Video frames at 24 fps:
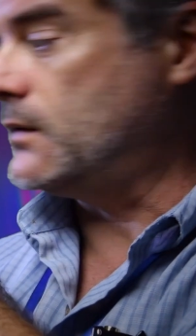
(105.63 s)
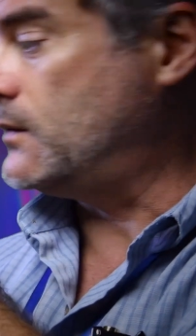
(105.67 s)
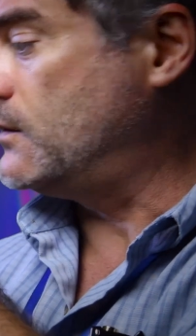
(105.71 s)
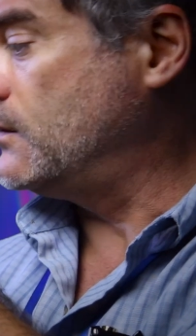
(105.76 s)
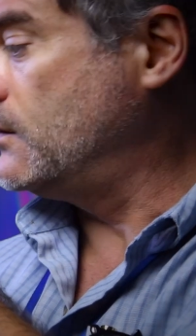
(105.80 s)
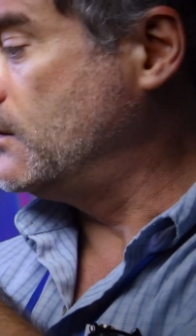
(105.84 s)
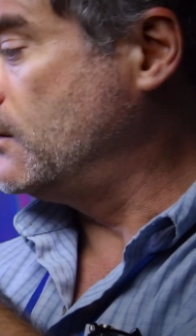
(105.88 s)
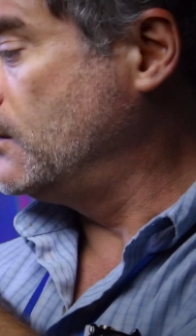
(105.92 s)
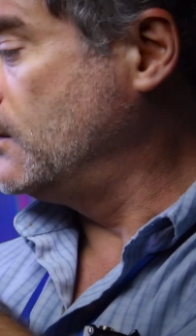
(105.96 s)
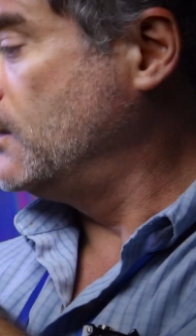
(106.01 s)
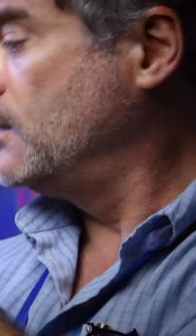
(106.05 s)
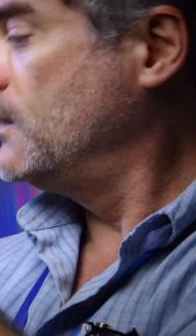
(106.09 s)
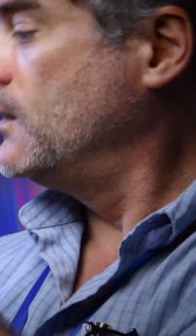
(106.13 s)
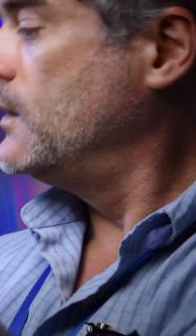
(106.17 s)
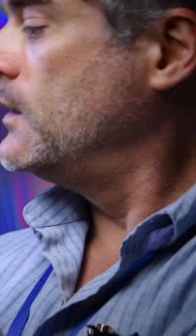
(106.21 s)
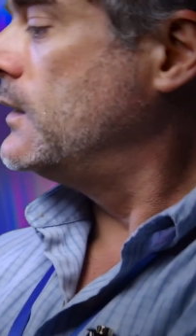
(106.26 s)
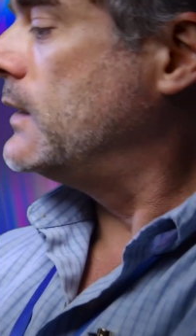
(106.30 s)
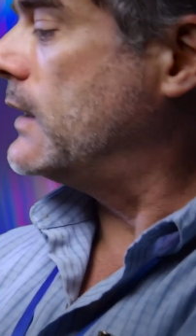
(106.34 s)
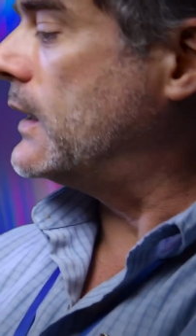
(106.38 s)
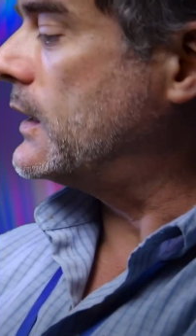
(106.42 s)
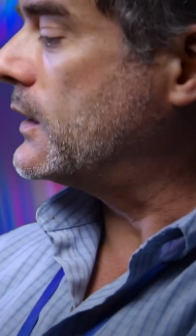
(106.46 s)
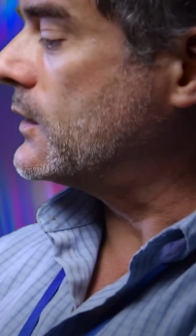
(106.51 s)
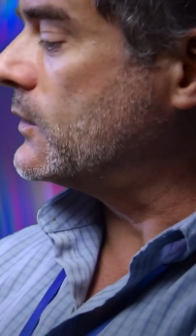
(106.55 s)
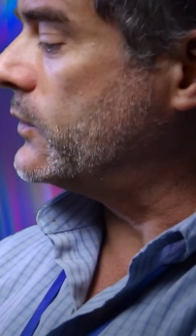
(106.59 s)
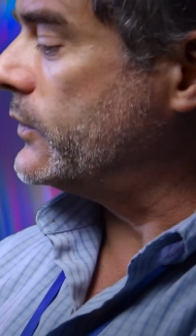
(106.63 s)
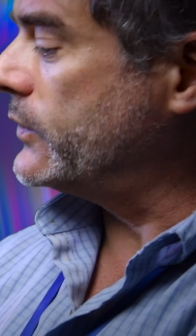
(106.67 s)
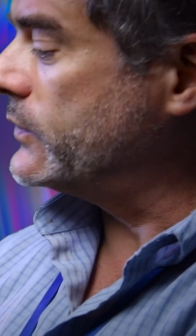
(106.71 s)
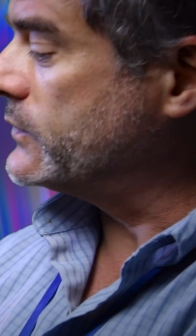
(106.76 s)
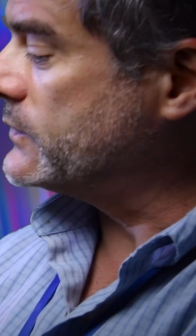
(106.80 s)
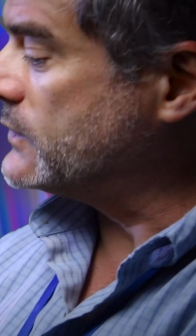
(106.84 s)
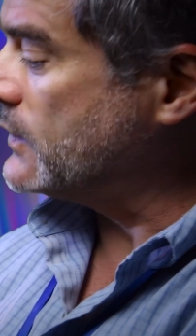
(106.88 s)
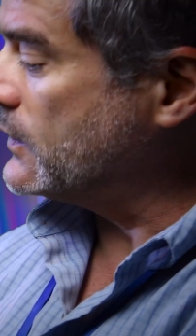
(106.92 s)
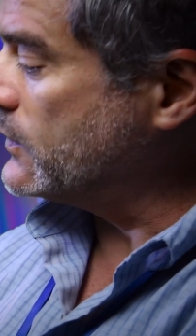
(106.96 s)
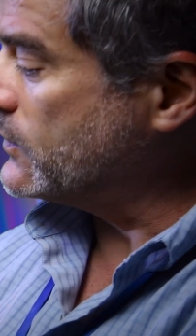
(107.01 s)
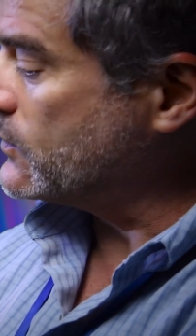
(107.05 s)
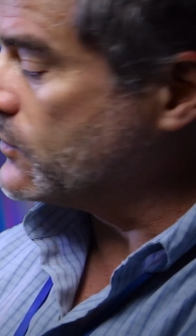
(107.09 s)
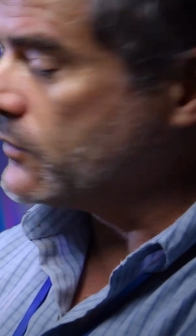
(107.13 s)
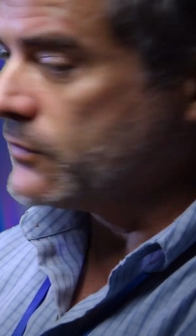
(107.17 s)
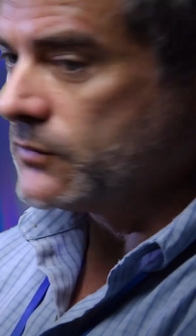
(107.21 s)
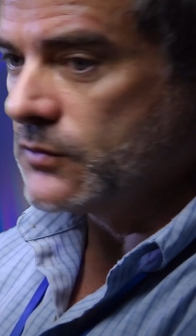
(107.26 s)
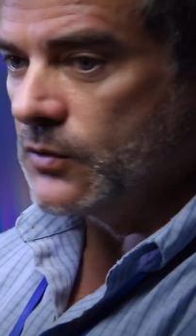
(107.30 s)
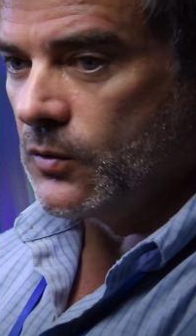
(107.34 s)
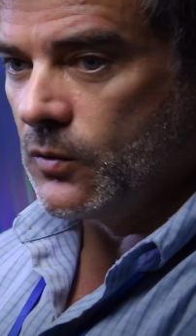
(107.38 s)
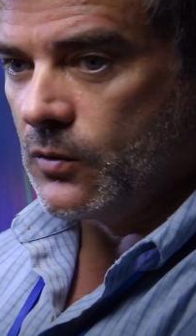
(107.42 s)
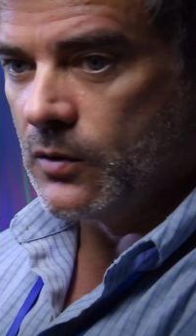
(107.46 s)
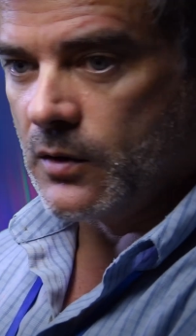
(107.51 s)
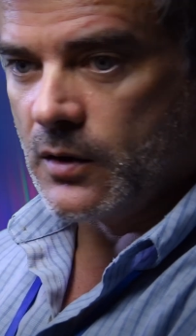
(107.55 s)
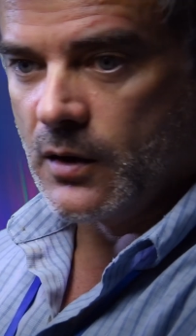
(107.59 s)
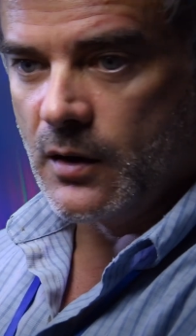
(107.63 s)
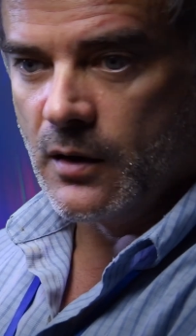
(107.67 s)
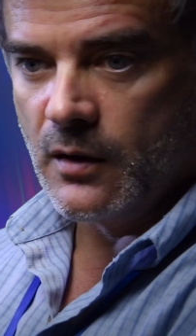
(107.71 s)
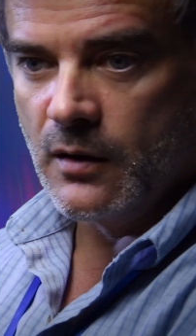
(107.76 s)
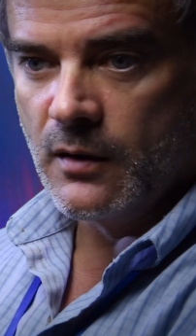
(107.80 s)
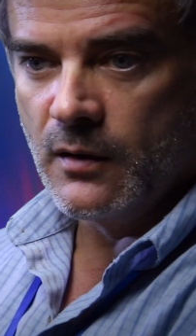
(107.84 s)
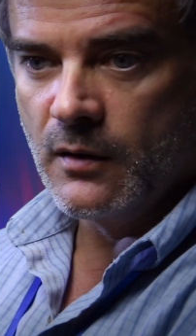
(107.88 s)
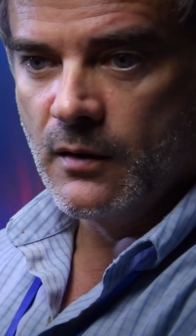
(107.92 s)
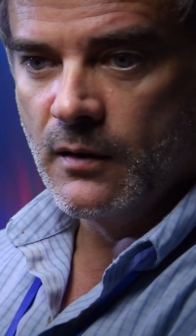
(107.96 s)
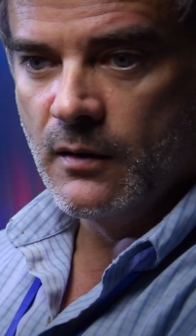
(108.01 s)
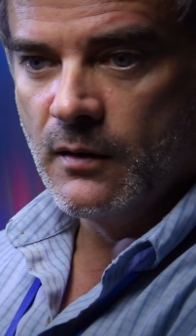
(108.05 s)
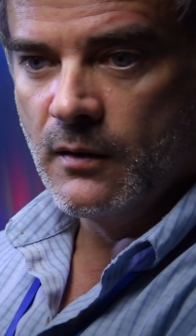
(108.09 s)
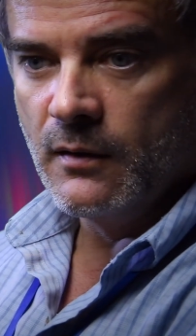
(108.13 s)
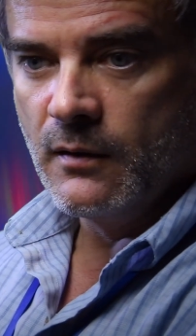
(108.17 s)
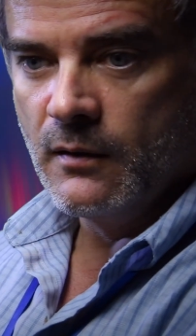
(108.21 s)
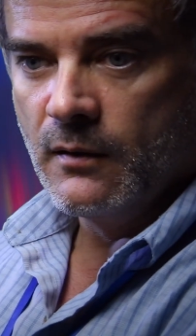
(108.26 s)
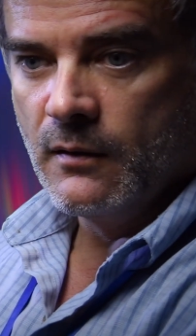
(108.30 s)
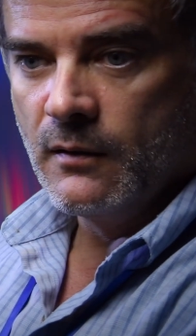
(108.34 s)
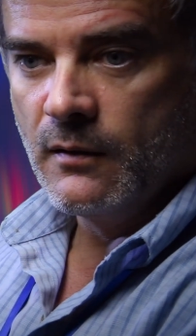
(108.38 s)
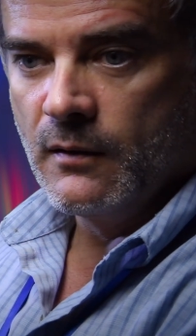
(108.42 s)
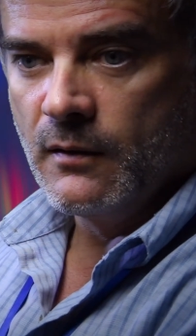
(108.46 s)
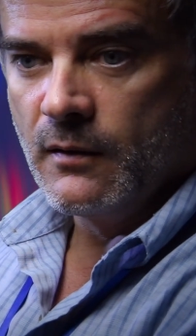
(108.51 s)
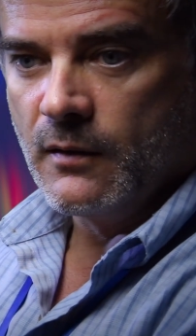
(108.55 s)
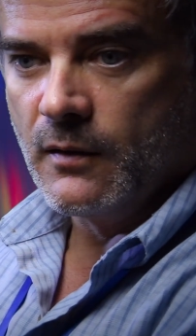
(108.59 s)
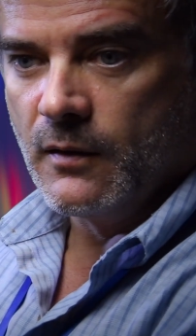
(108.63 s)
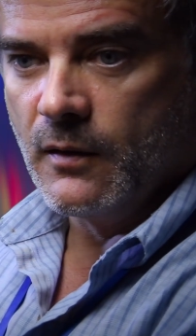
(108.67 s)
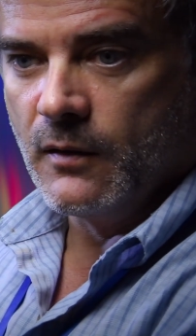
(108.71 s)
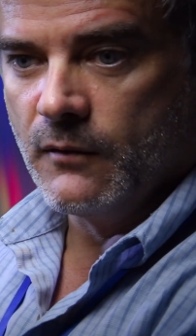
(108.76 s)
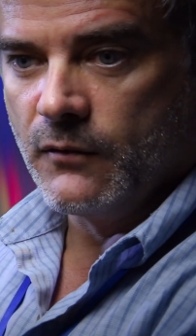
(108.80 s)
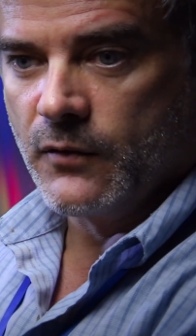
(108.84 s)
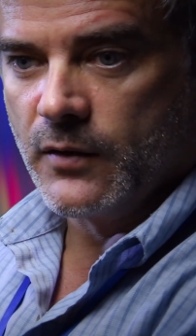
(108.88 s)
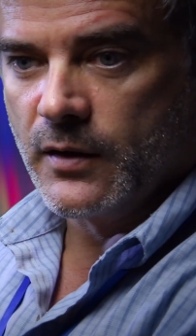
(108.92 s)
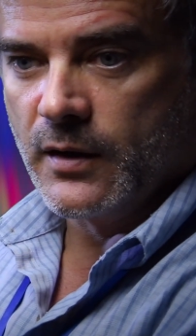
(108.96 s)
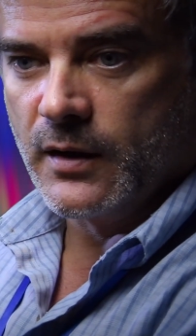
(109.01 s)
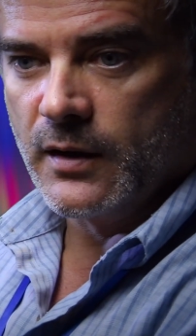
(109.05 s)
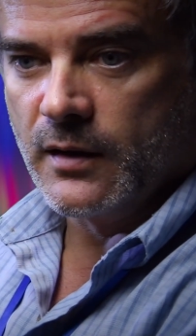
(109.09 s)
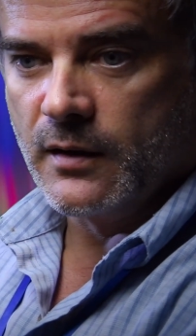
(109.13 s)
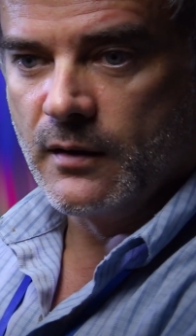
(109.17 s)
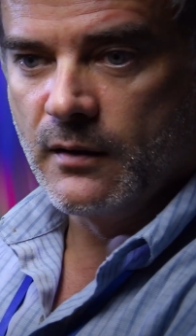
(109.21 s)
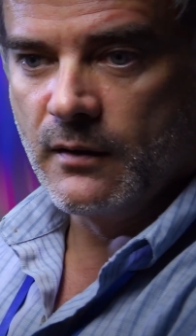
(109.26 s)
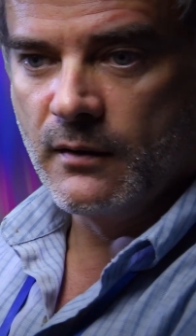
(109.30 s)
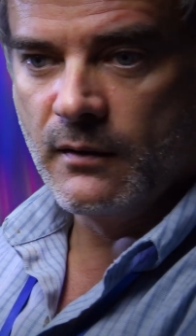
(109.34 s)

You got to close the little door over it.